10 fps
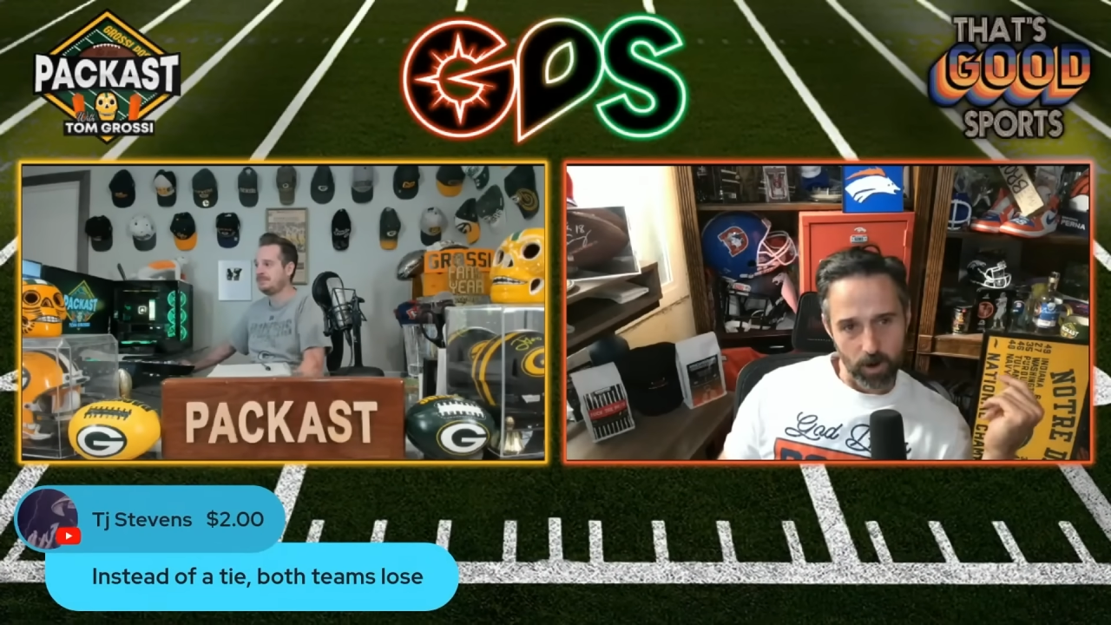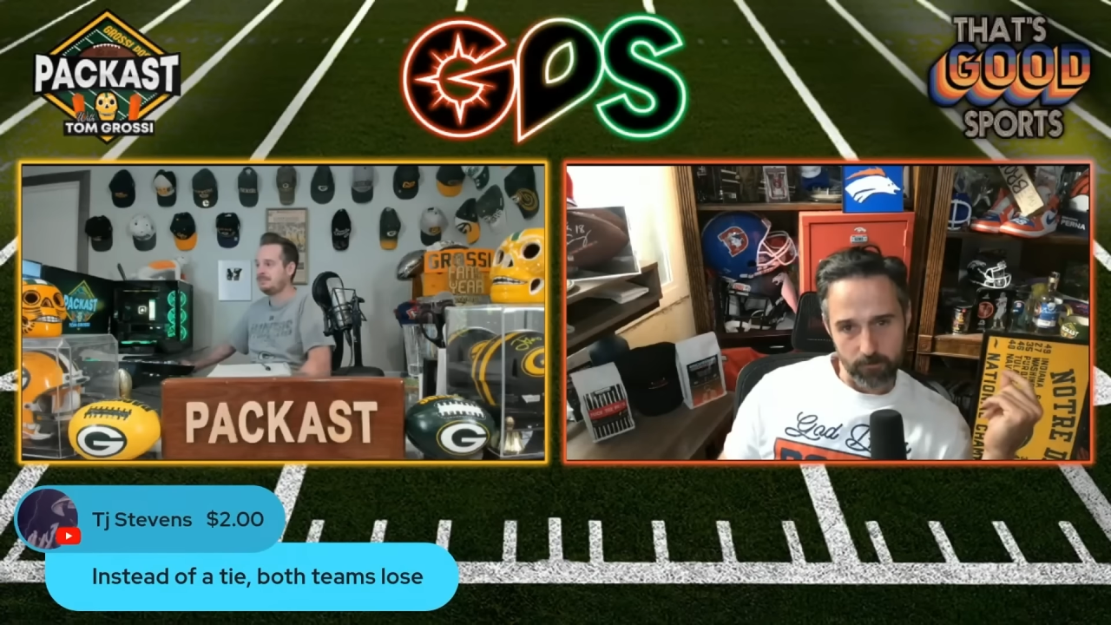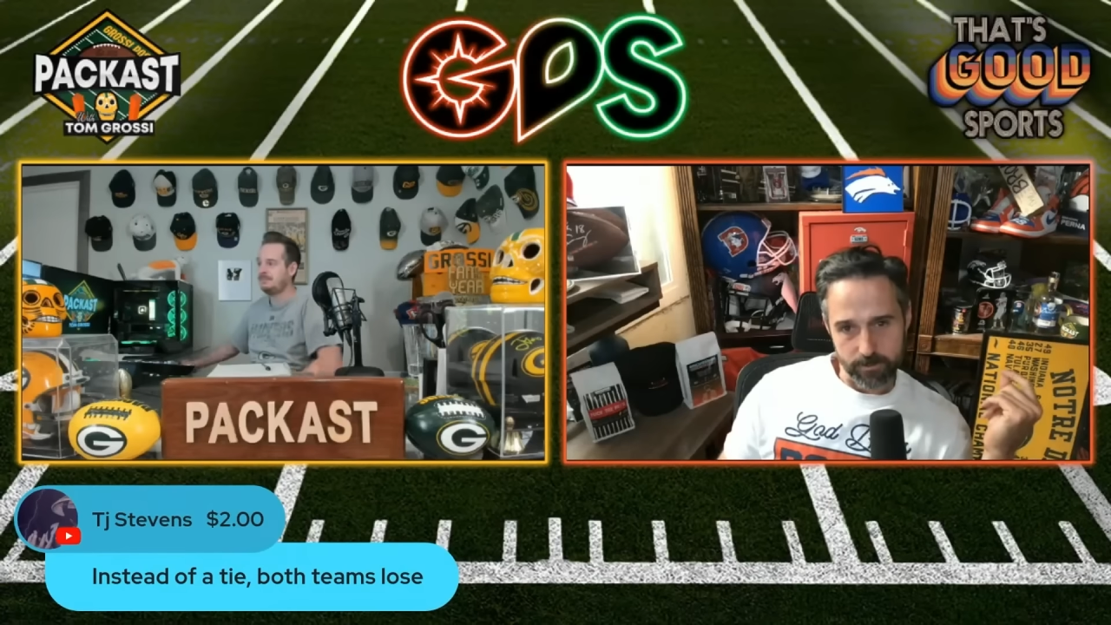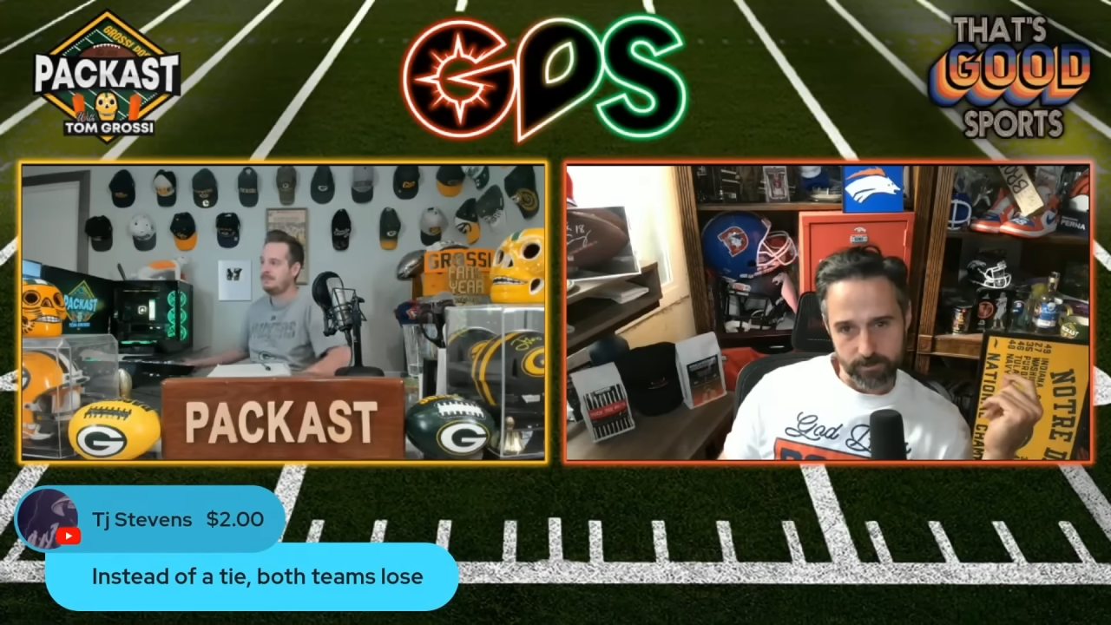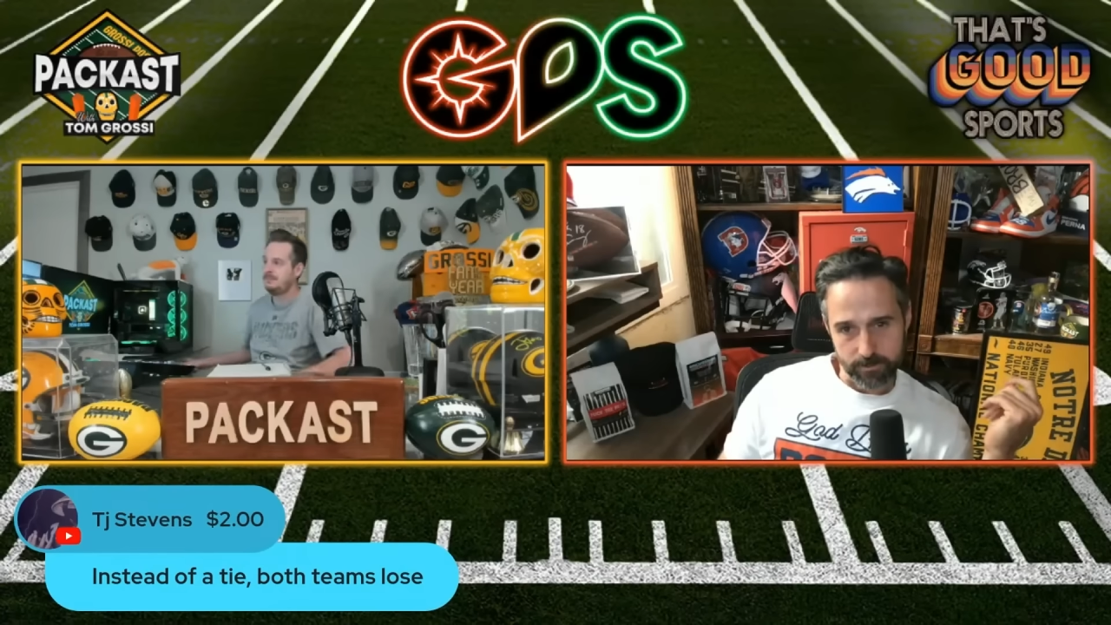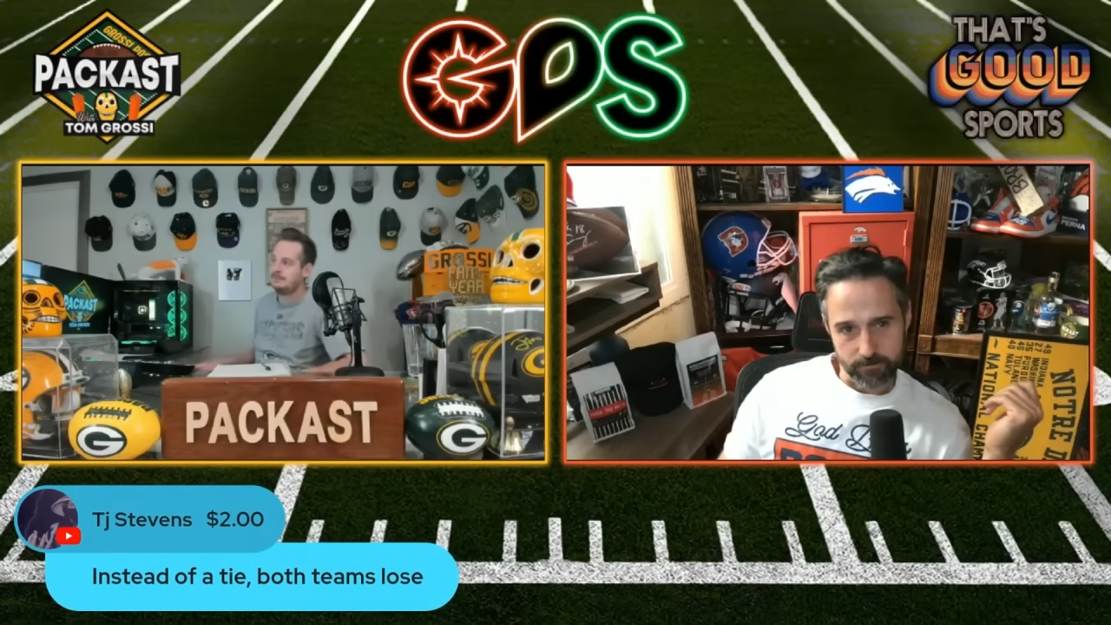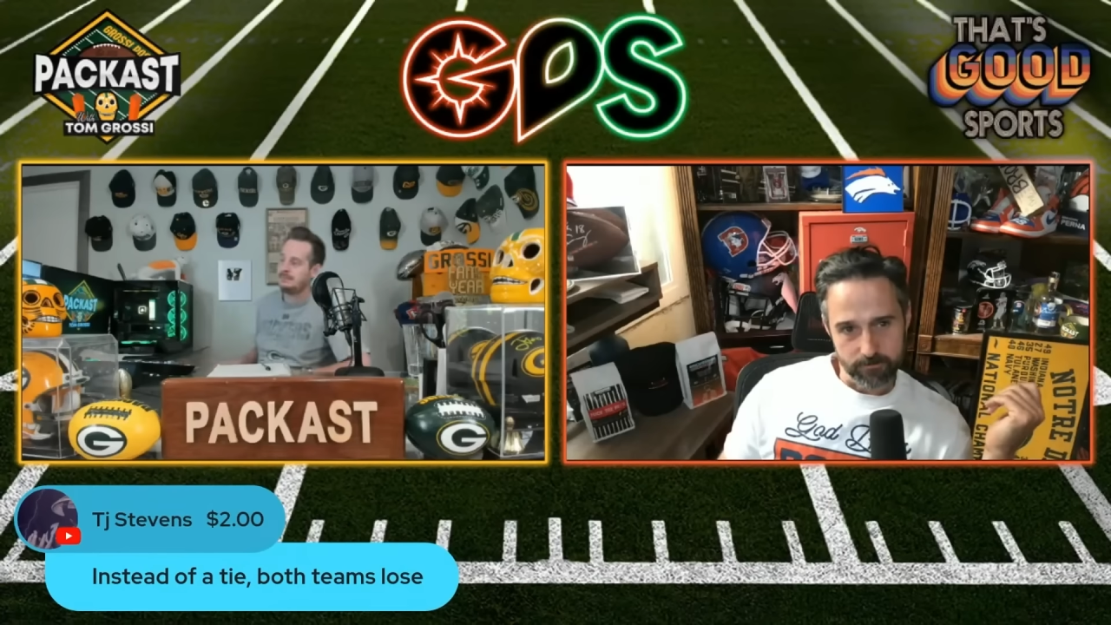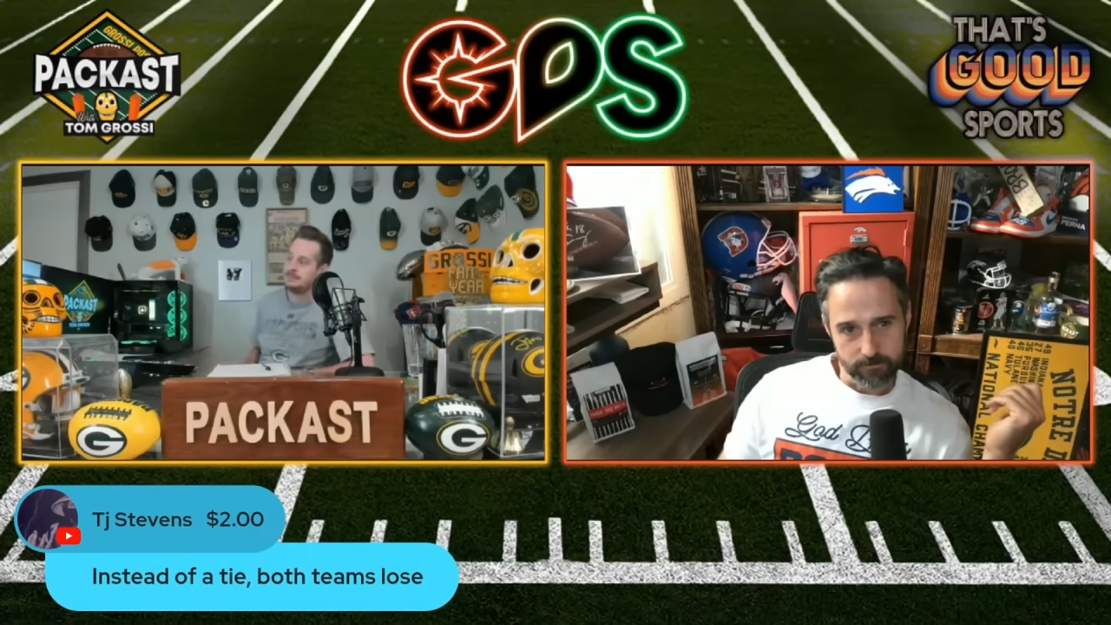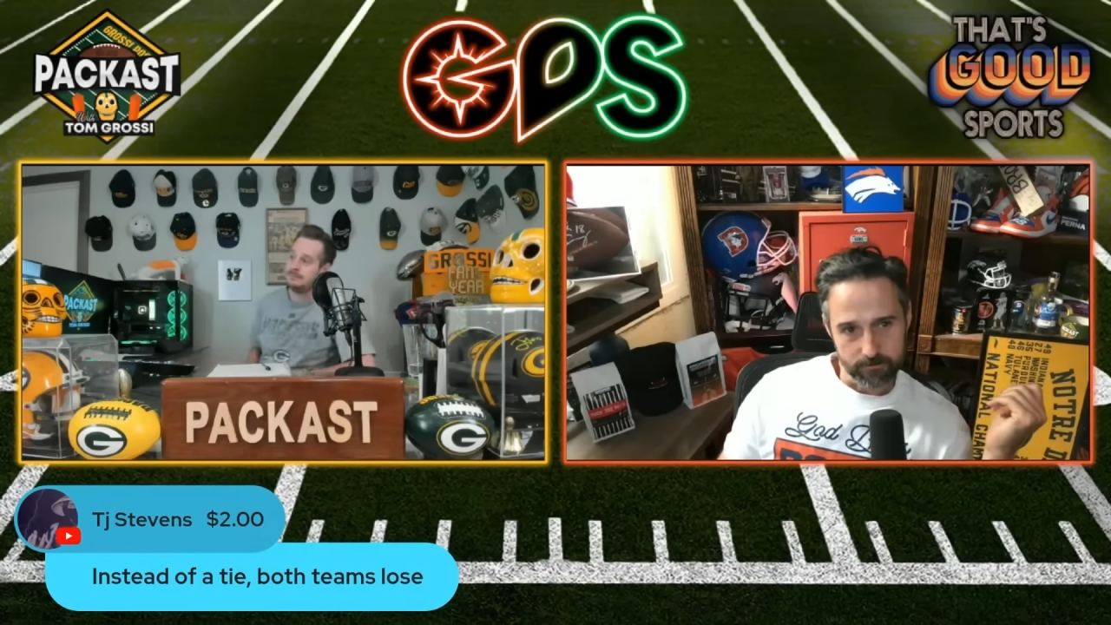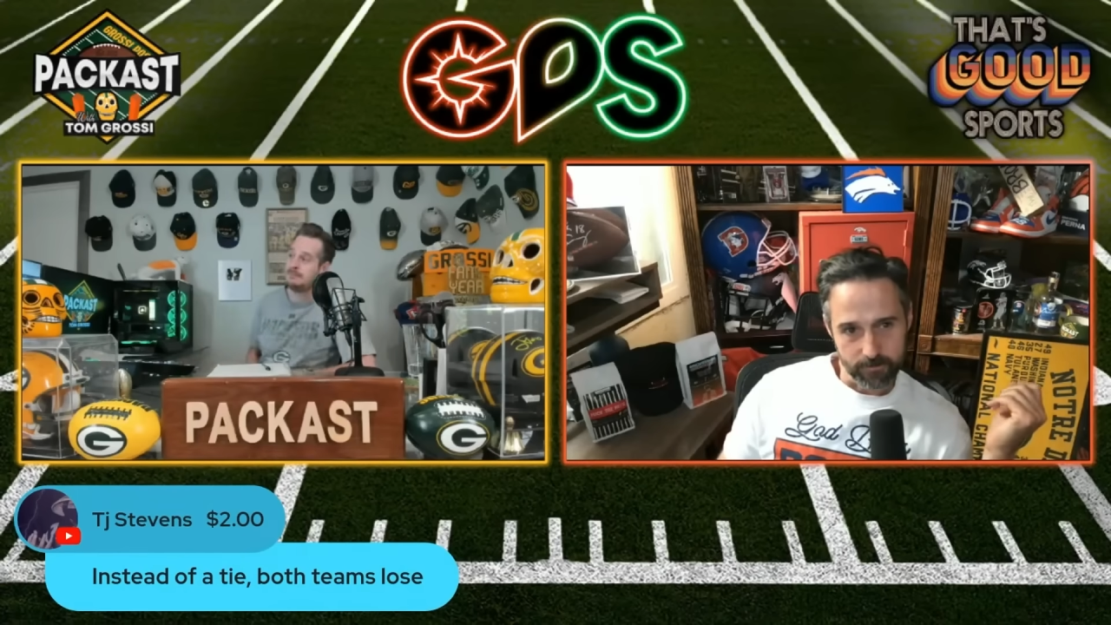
Robinson